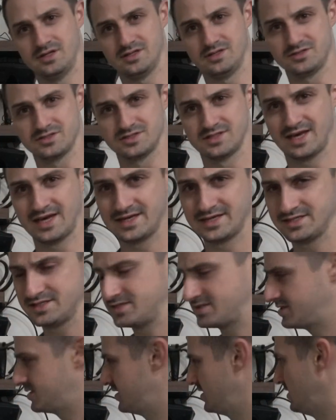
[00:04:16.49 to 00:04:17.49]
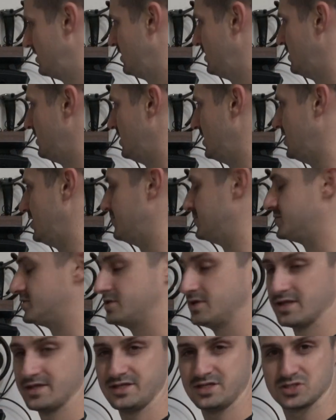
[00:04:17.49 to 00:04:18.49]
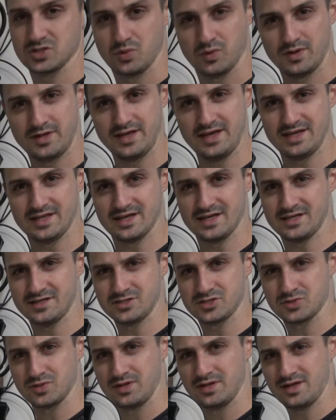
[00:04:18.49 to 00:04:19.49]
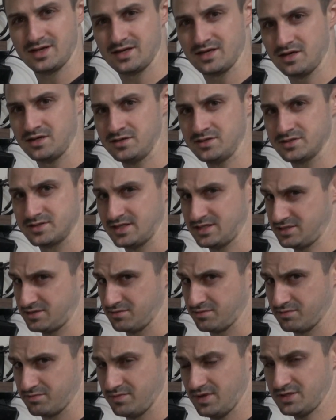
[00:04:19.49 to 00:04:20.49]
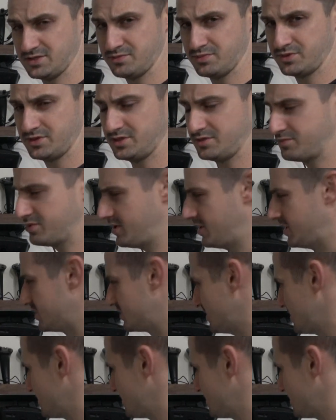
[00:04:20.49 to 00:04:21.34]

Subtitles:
It looks nice. I think $28, $29. That's a pretty good price.